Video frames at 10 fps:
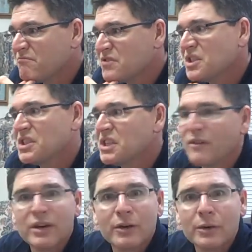
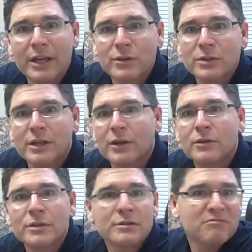
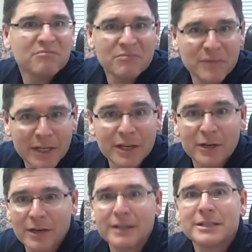$700,000 a year.
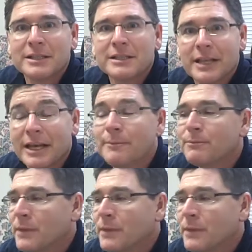Let's just say.